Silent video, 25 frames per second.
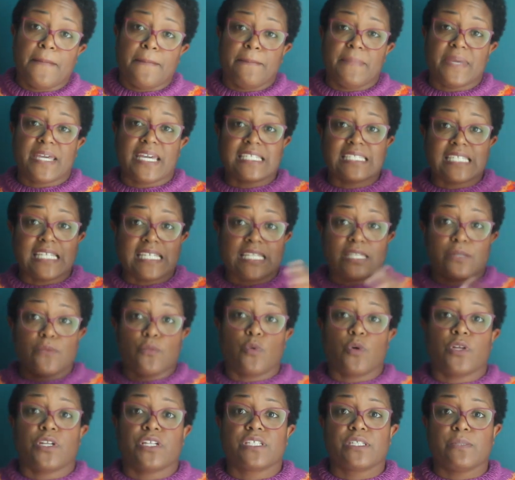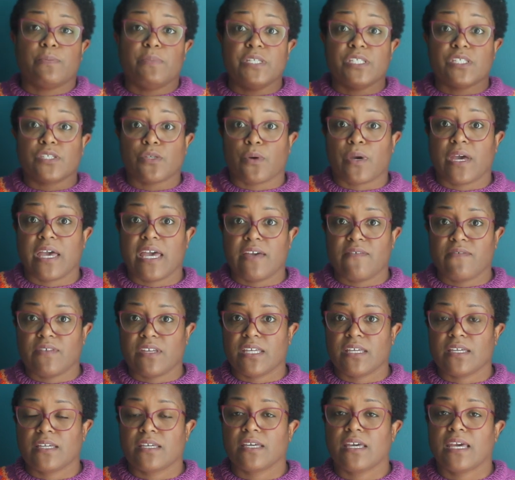because I didn't want it to be so
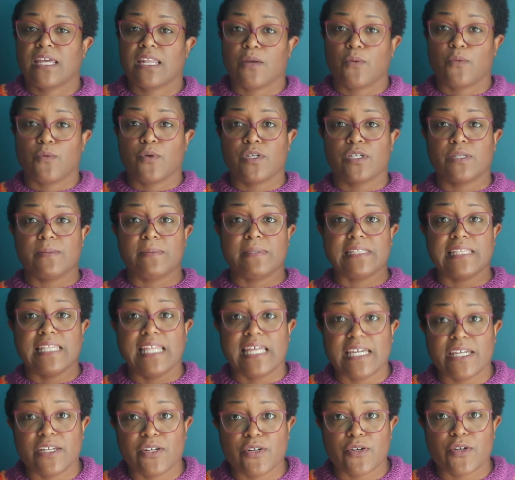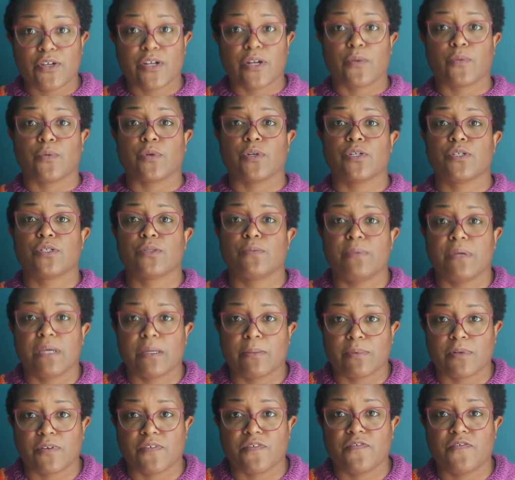heavy, and I wanted to be lighter, and I wanted to be
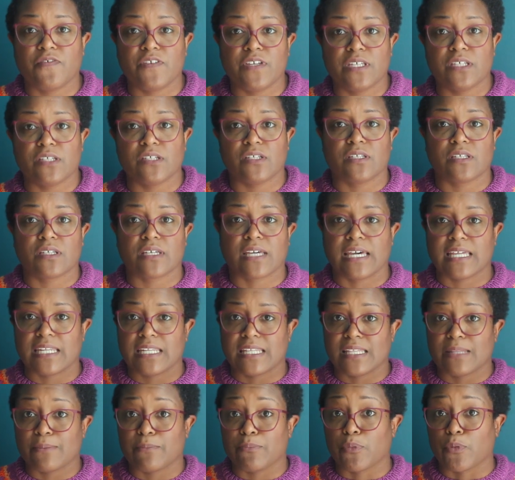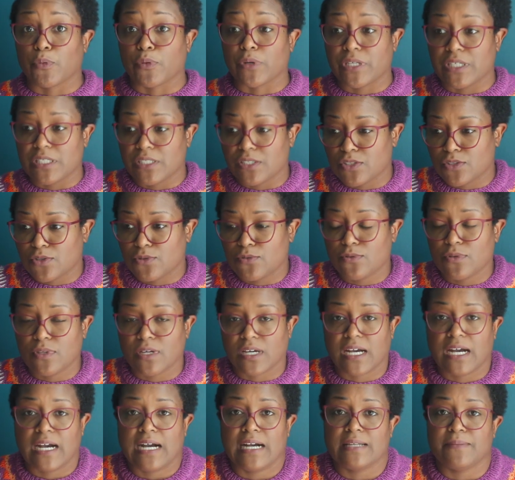able to feel kind of the breeze through
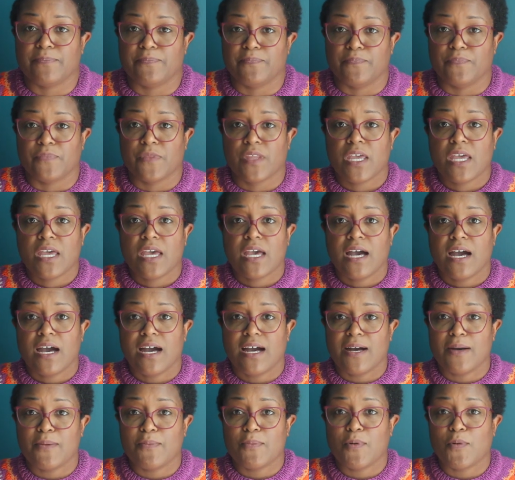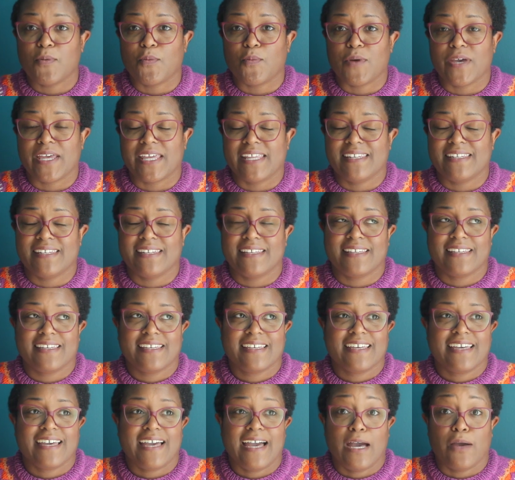the cotton when
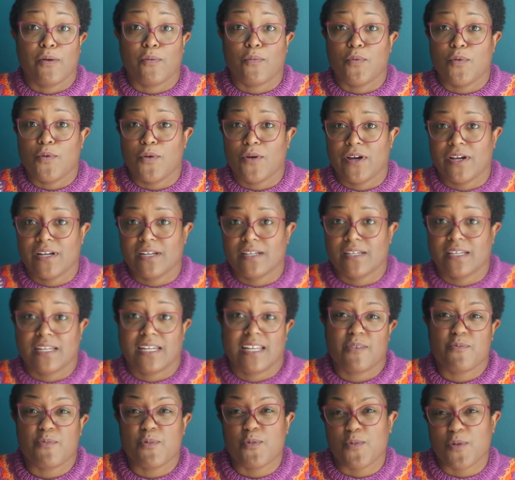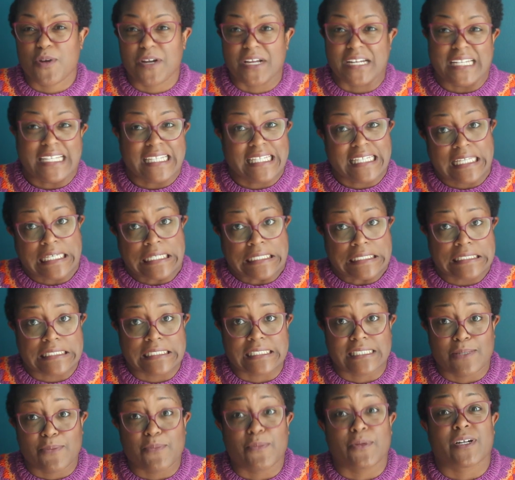I wore it. And I've been wearing it a lot
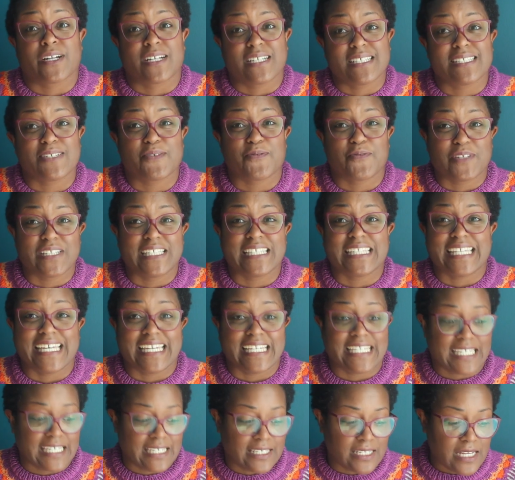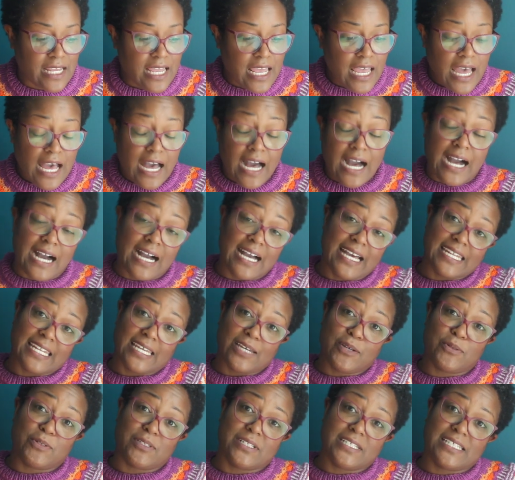this summer because I really like it. And
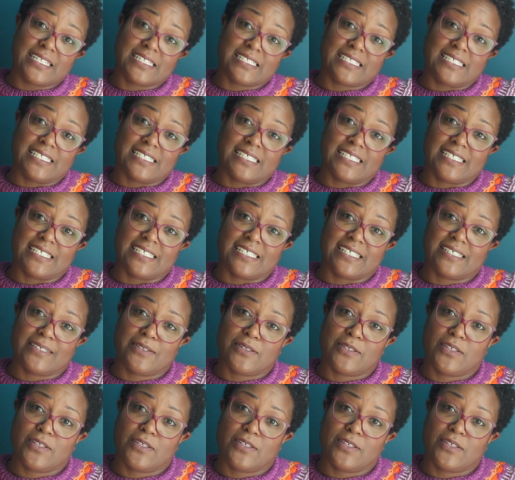I will link to